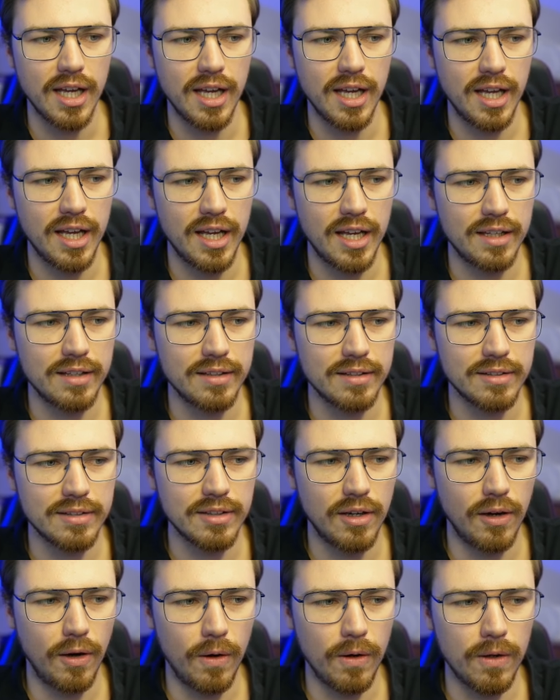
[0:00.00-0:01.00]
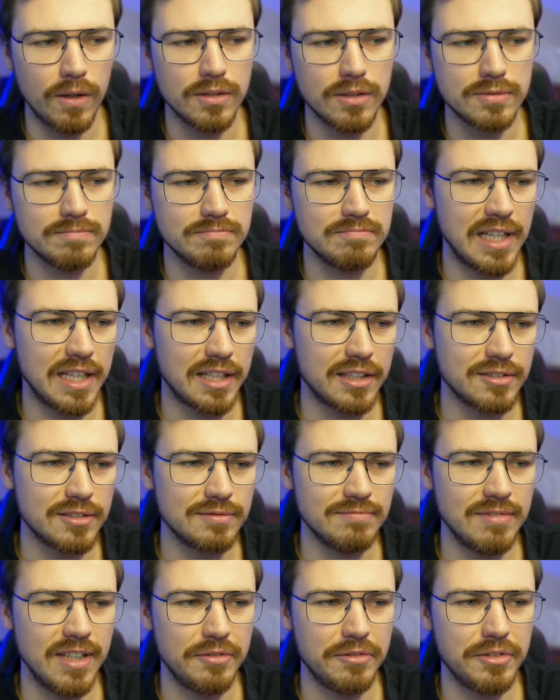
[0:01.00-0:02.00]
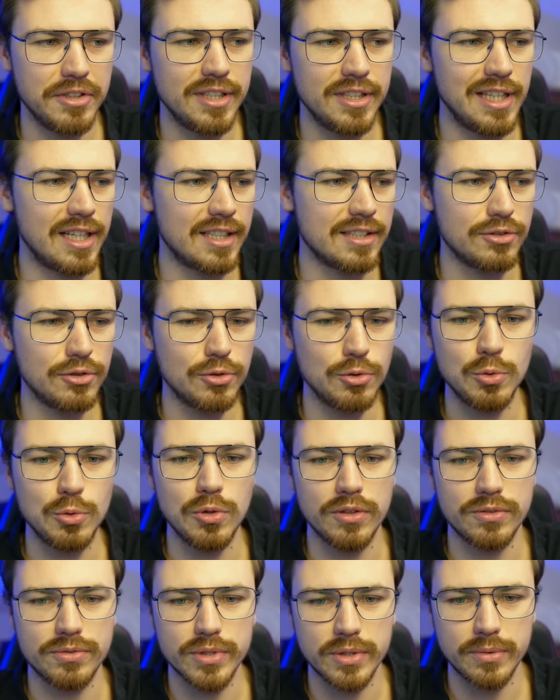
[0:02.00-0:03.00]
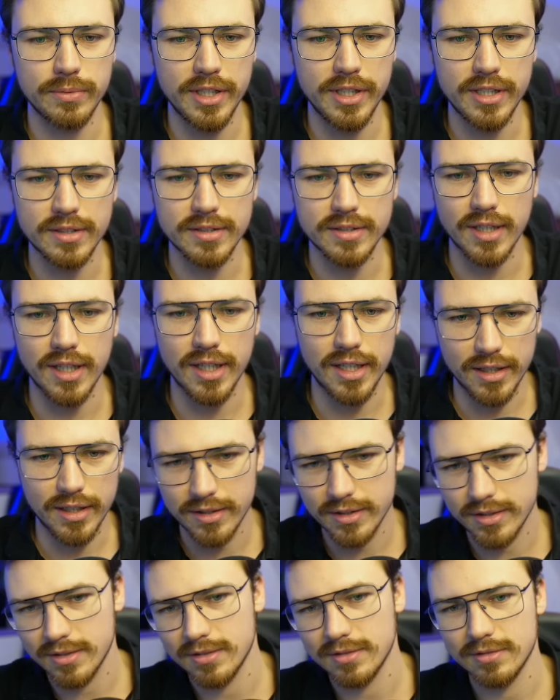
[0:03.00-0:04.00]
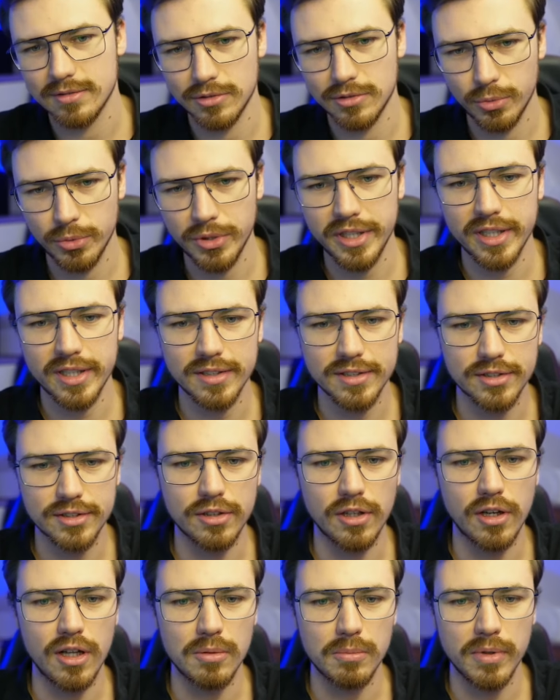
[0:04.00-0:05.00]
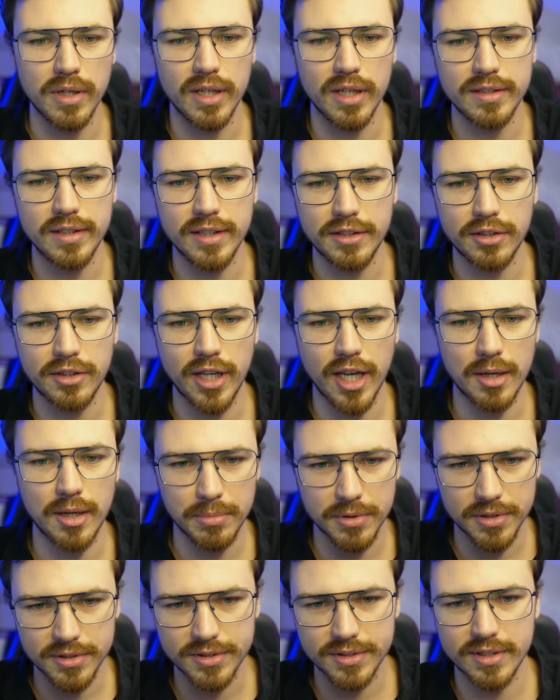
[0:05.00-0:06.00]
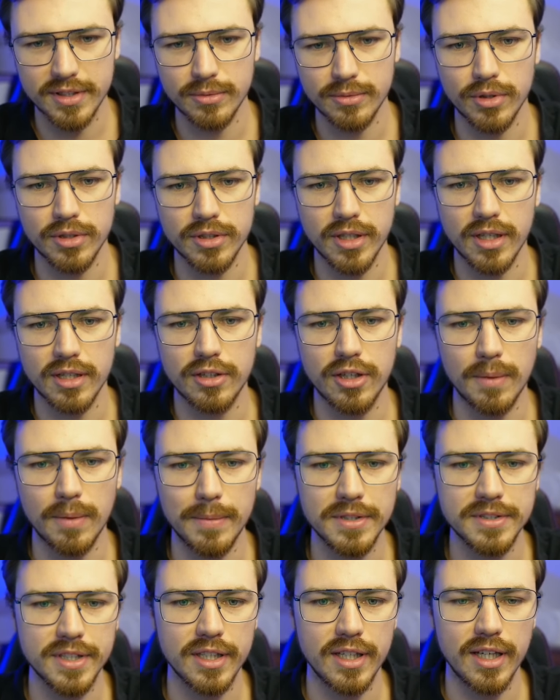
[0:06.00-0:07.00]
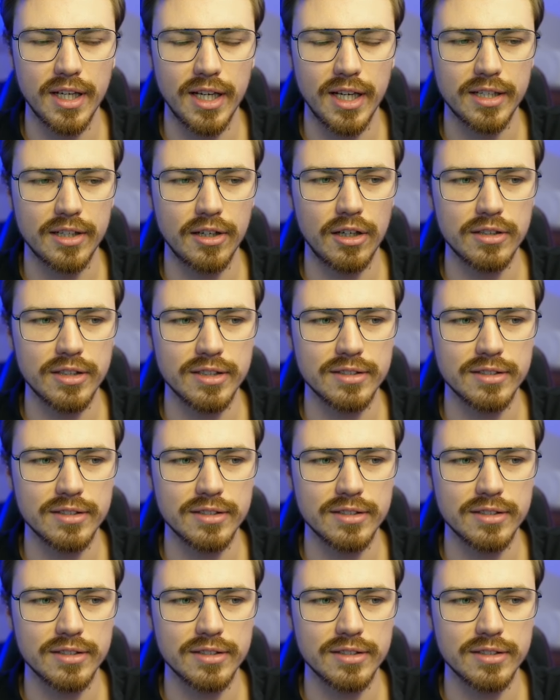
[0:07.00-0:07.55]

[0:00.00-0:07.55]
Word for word: And um like every like two or three weeks I reinstall my TikTok app and see what comments I, I got.